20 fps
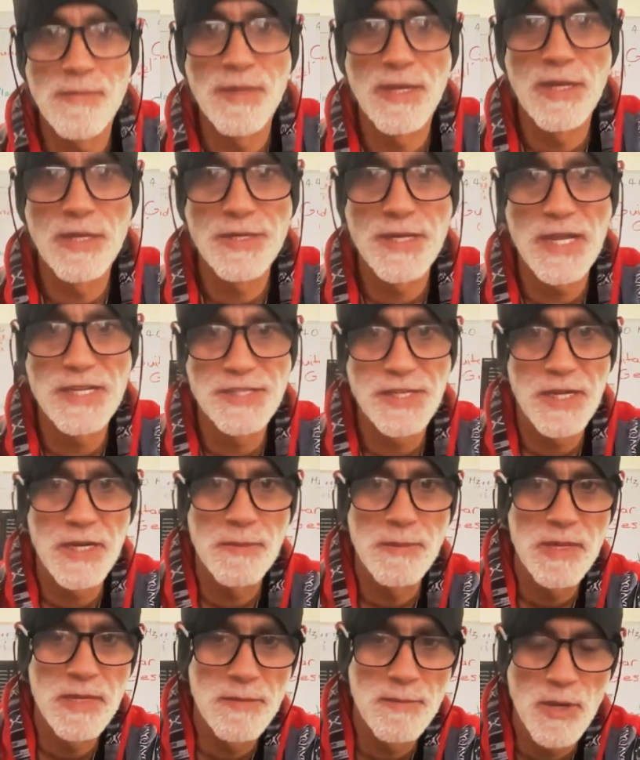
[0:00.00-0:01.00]
because that's going
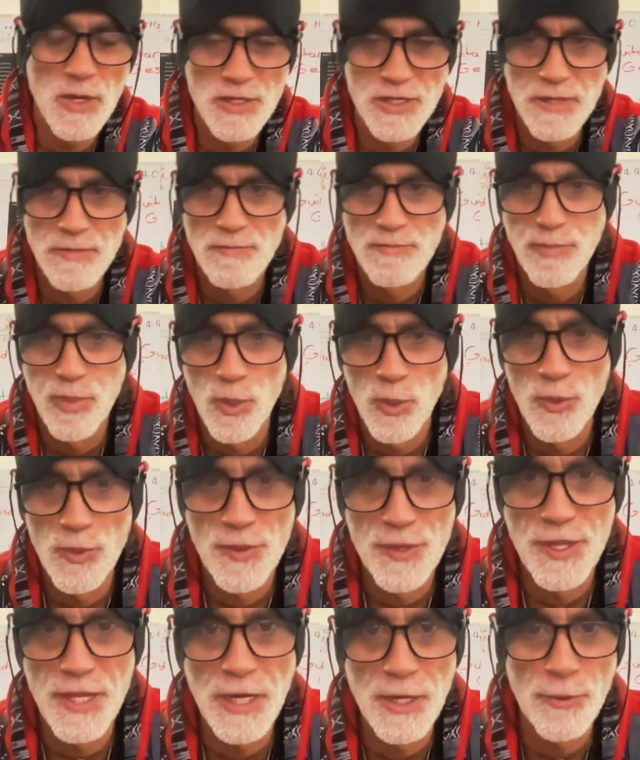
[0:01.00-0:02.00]
to be the most
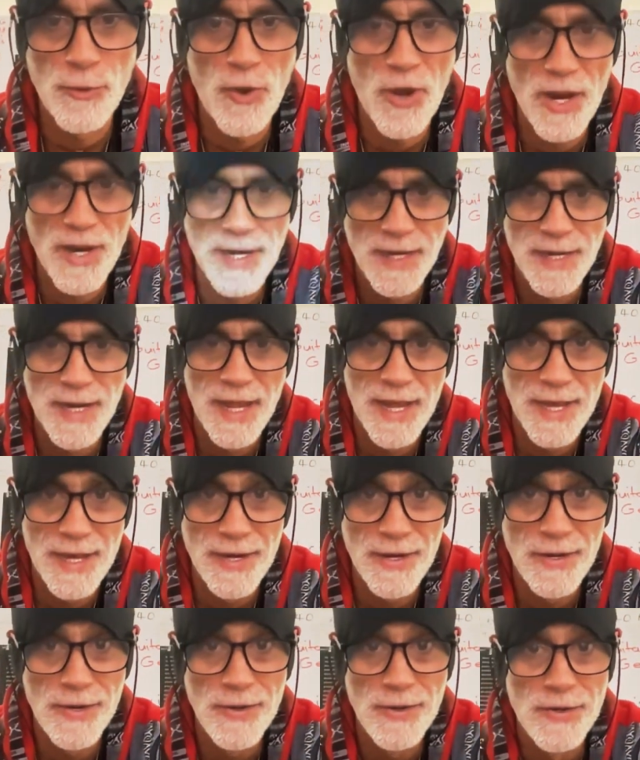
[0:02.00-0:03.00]
important thing right
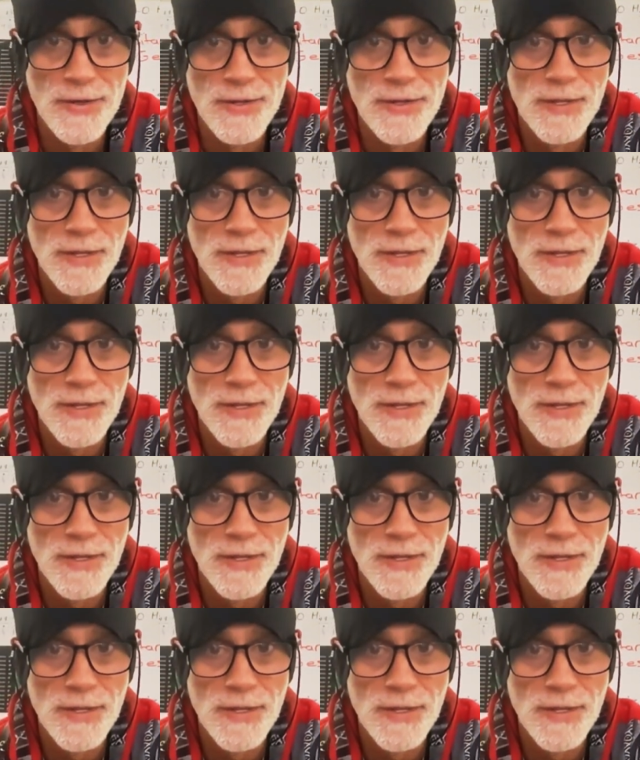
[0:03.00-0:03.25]
now